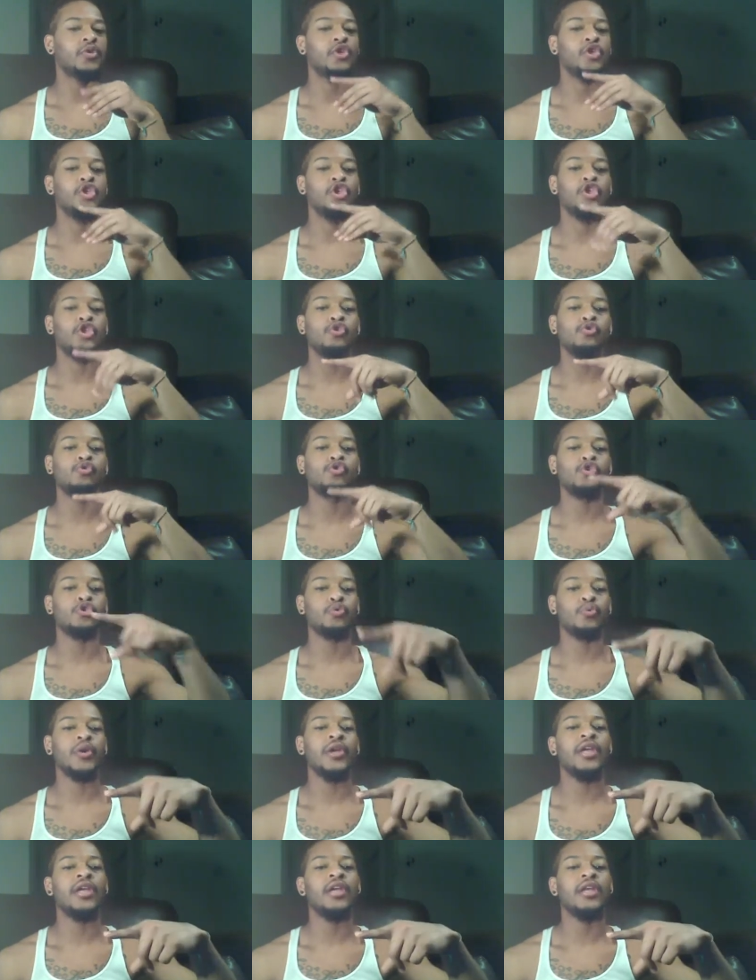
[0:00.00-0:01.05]
you
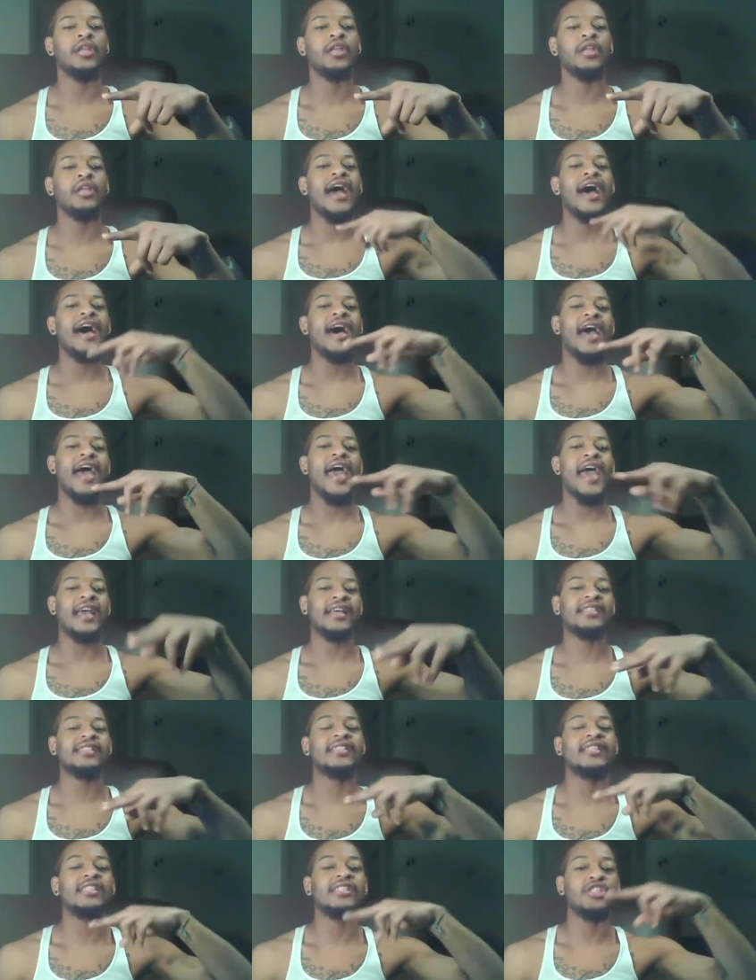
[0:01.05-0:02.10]
screen an
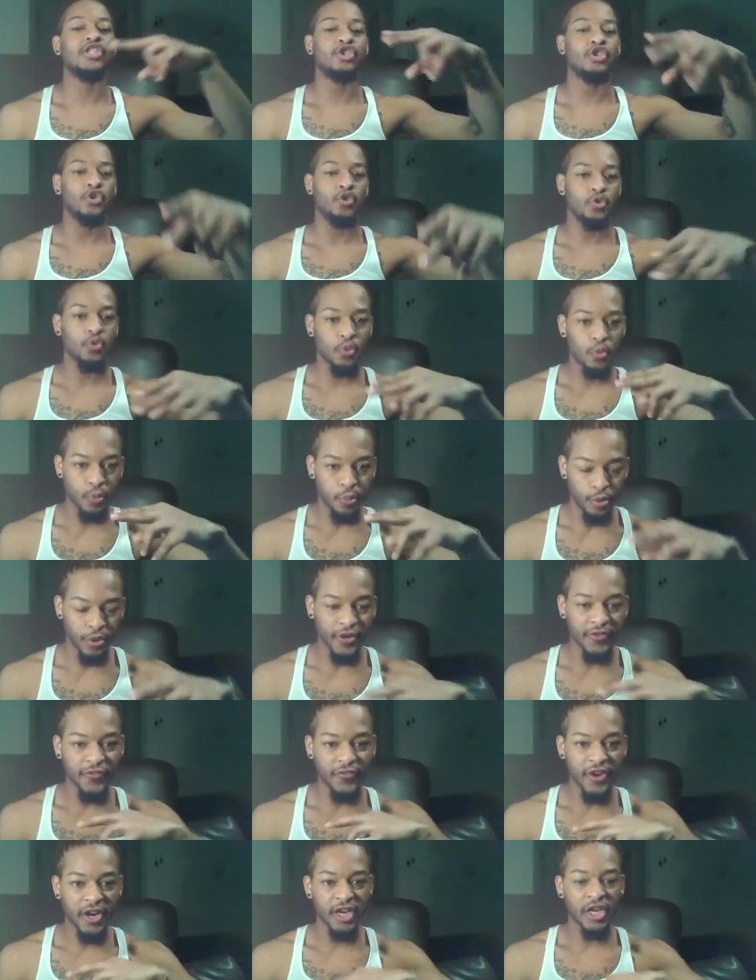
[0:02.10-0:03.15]
ex's new
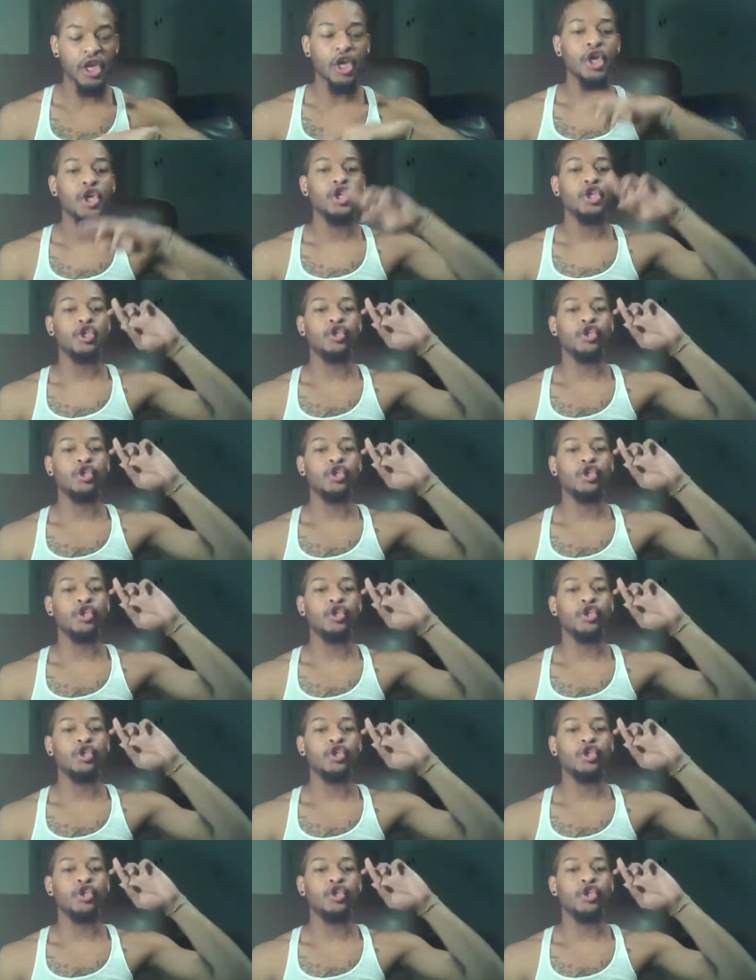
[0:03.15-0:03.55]
boyfriend,